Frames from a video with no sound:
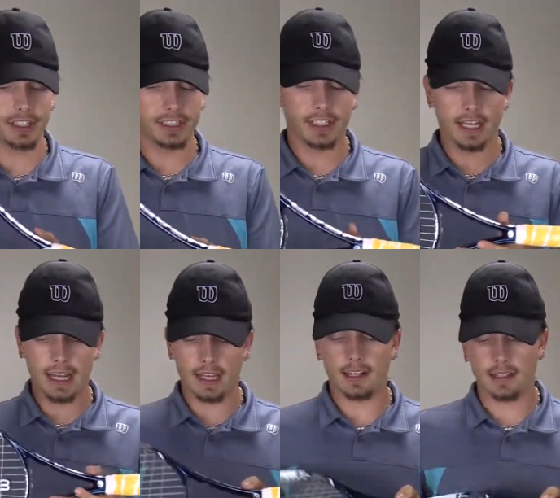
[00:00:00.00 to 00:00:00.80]
It's a
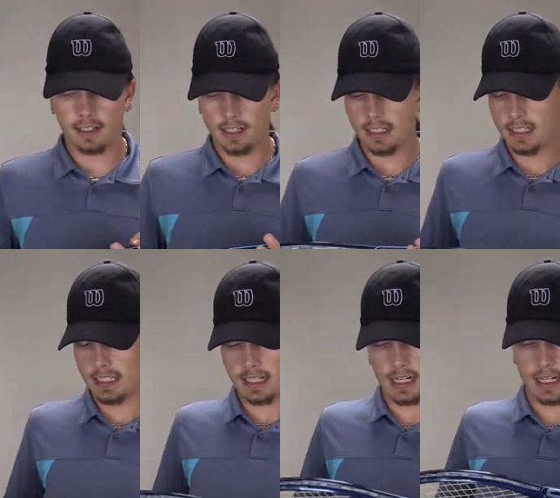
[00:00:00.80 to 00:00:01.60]
Head
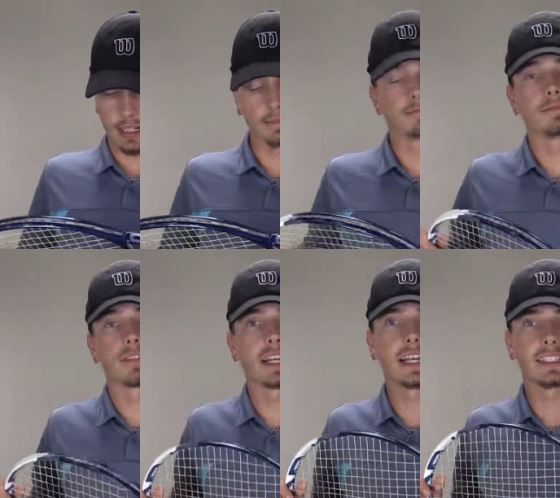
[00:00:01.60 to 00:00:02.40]

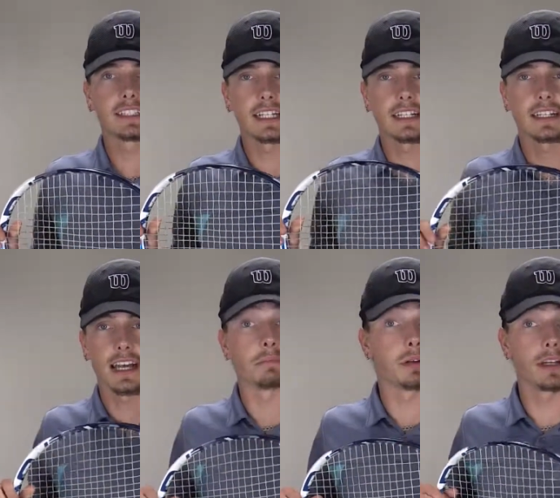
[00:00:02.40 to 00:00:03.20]
Instinct
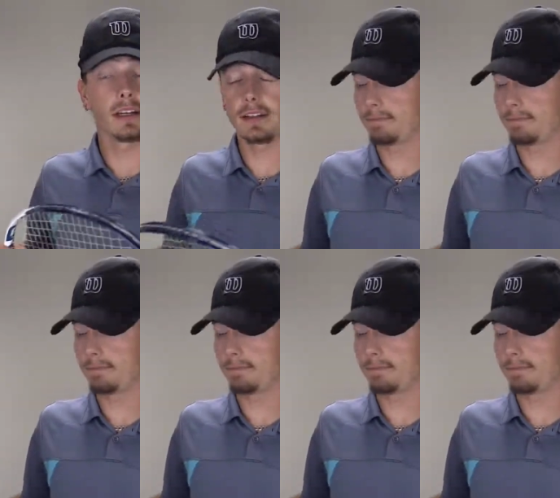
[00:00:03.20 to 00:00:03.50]
MP.